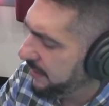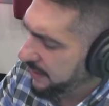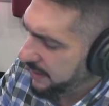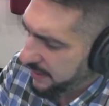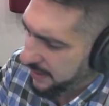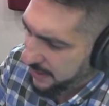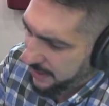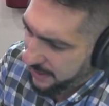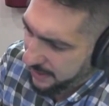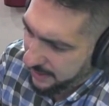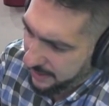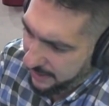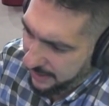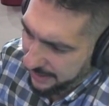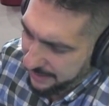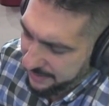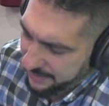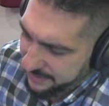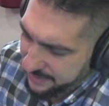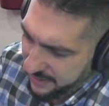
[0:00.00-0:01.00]

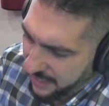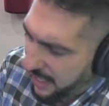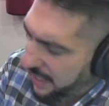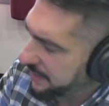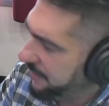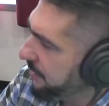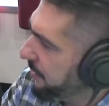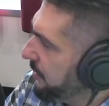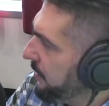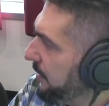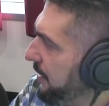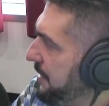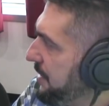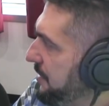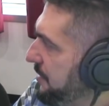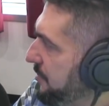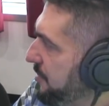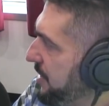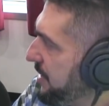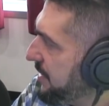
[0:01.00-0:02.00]
I think Todd Gurley
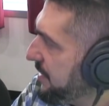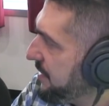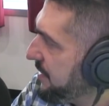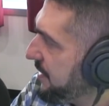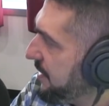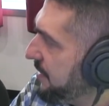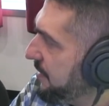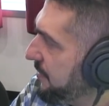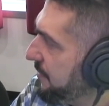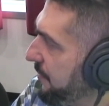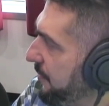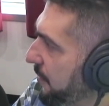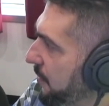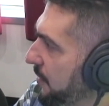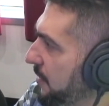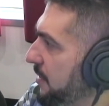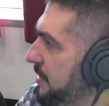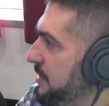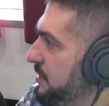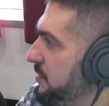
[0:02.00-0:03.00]
could be considered
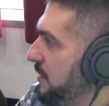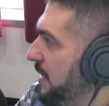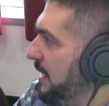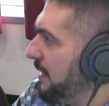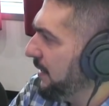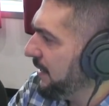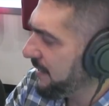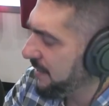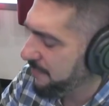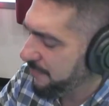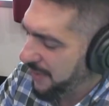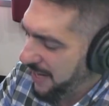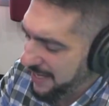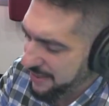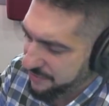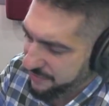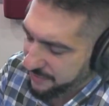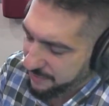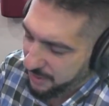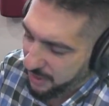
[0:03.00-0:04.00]
for it as well. I think
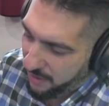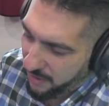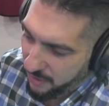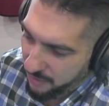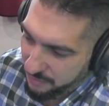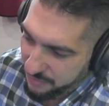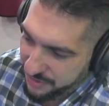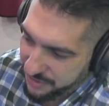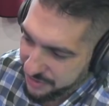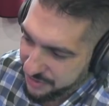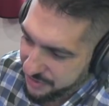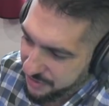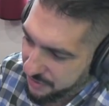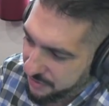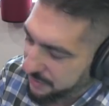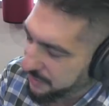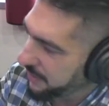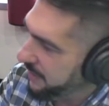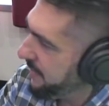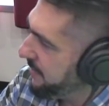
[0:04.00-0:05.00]
Patrick Mahomes is
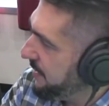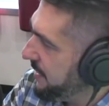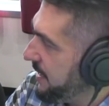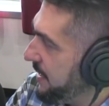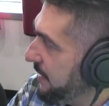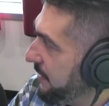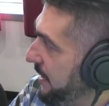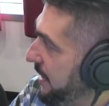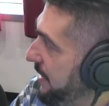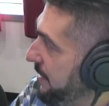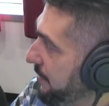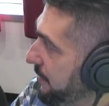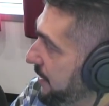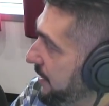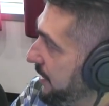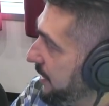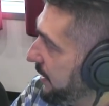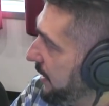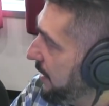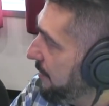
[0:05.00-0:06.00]
certainly the leader in
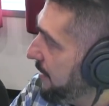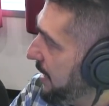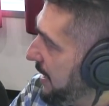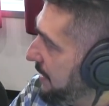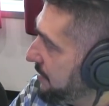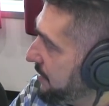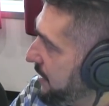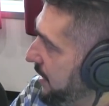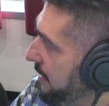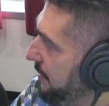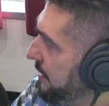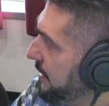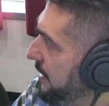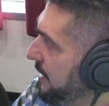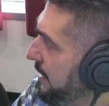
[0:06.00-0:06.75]
the clubhouse, though.